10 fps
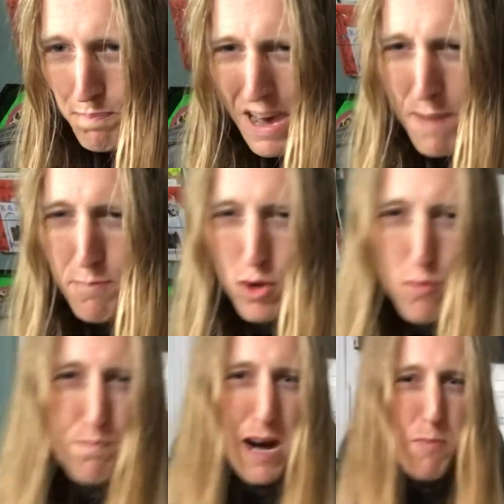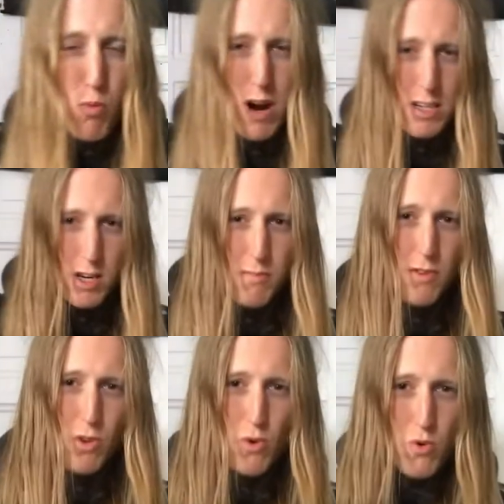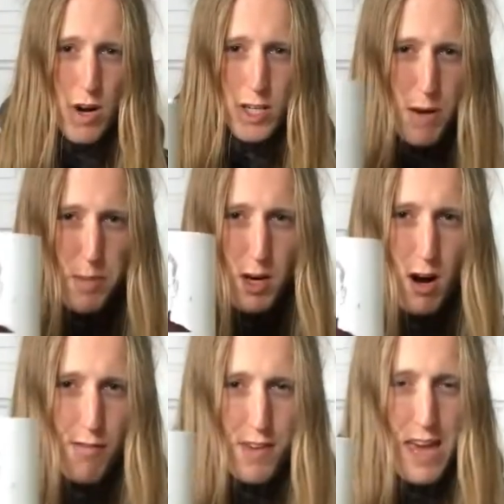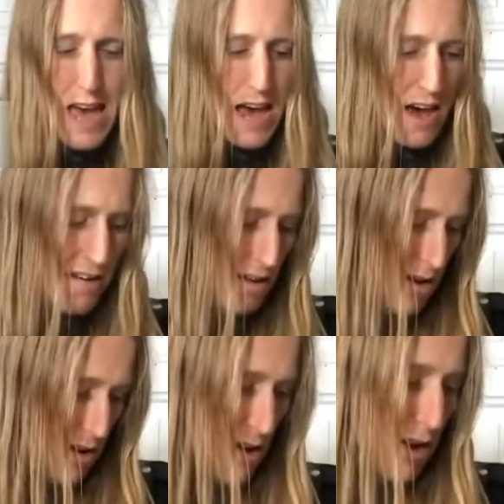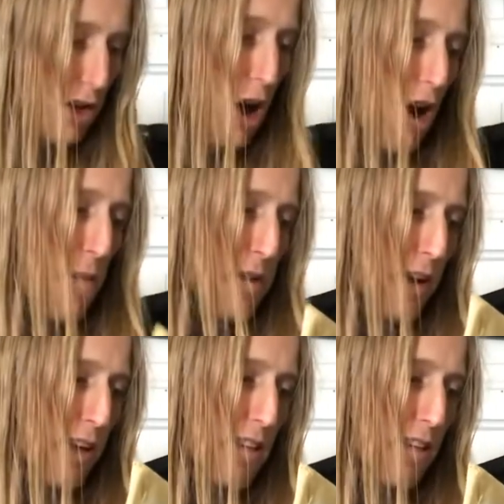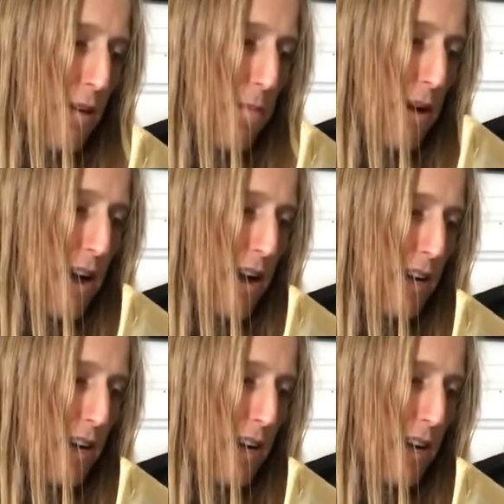Bap-doop-bap. Welcome to A Cup of Coffee and Comics by